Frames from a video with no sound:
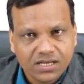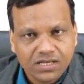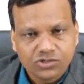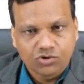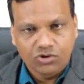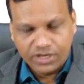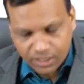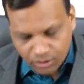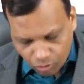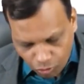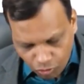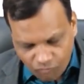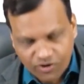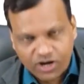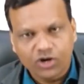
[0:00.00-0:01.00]
So in
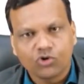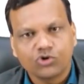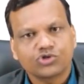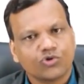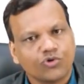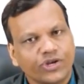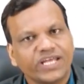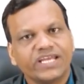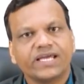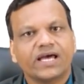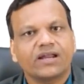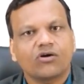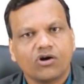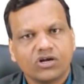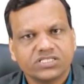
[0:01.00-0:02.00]
overdose, quinine
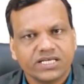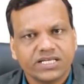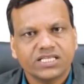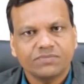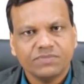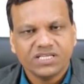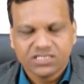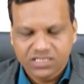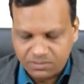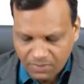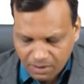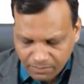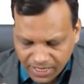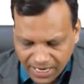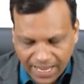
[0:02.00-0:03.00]
can cause arrhythmias.
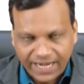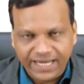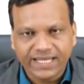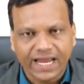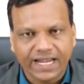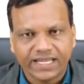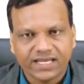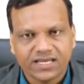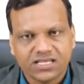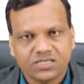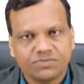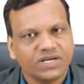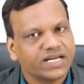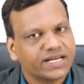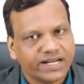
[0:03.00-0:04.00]
Remember, any
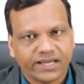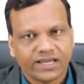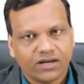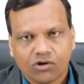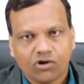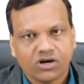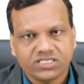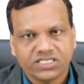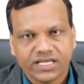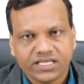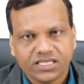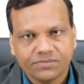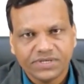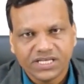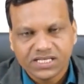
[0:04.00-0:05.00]
antiarrhythmic drug can cause
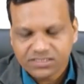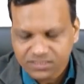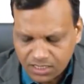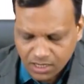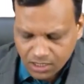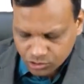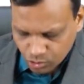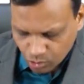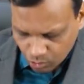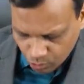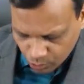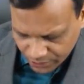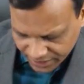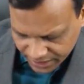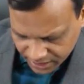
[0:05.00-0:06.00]
arrhythmias. So
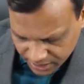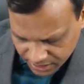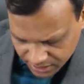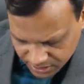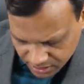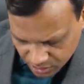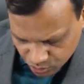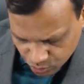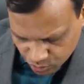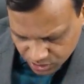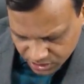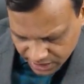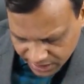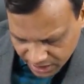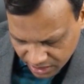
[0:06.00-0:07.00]
quinine is
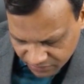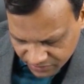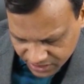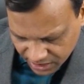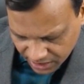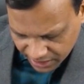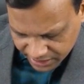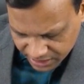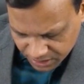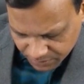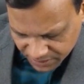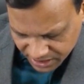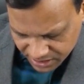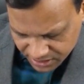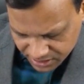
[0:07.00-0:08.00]
associated with
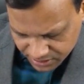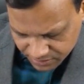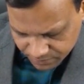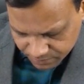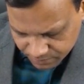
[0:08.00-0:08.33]
arrhythmias.